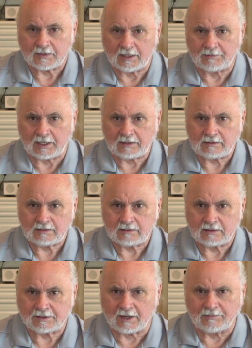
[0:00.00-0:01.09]
Amen?
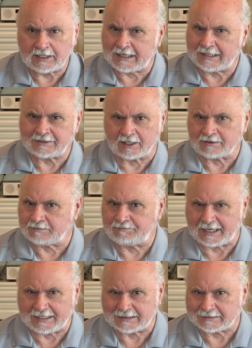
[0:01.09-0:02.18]
Somebody that doesn't
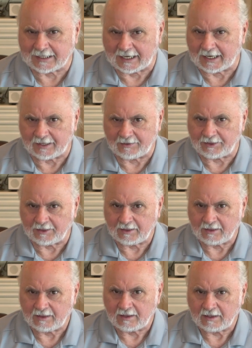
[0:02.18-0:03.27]
pay the tithe.
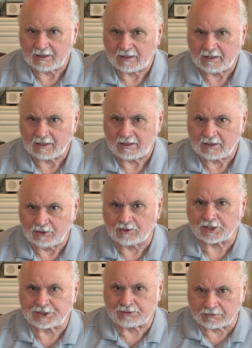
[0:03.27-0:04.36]

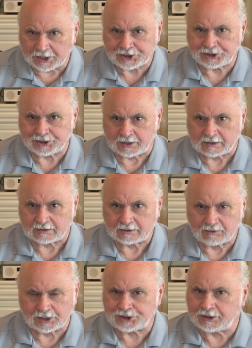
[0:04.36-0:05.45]
You're a Christian.
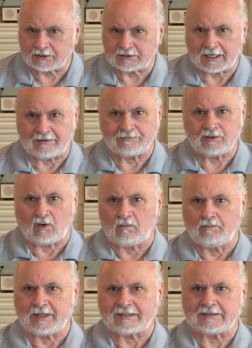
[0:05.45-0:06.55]
Christians have no
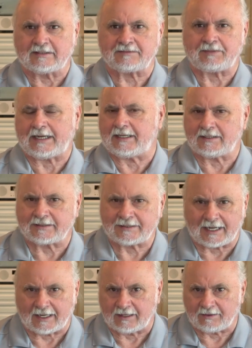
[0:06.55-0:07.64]
business paying the
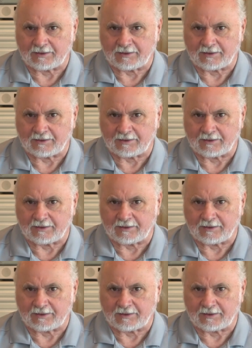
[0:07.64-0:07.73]
tithe.